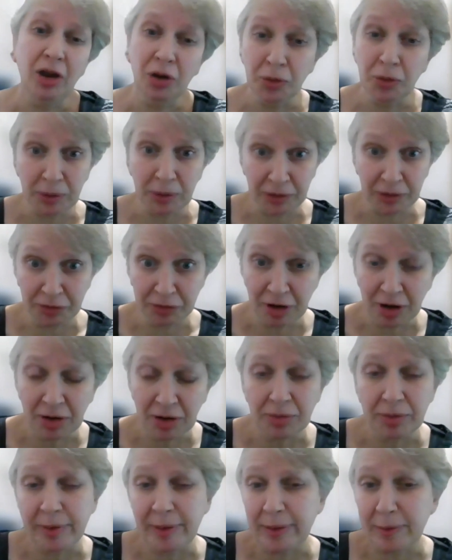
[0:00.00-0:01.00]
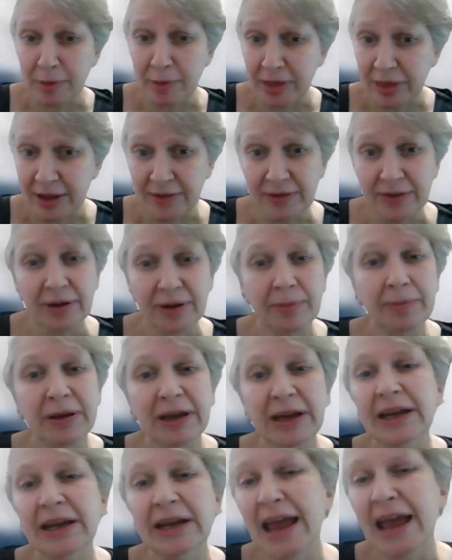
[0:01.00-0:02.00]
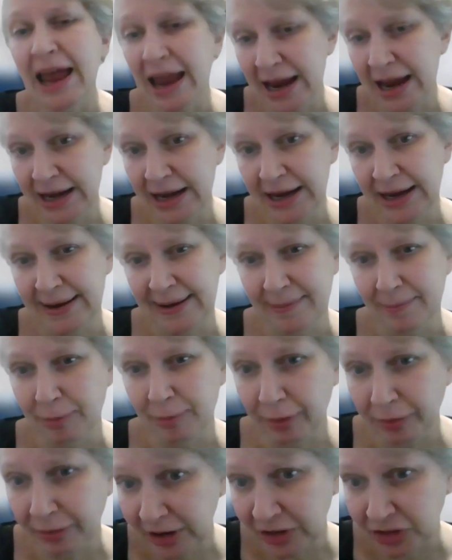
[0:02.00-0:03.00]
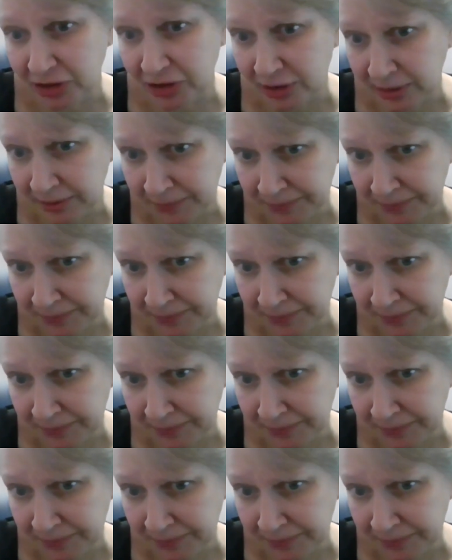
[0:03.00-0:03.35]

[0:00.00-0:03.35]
who will struggle with this can be in any profession,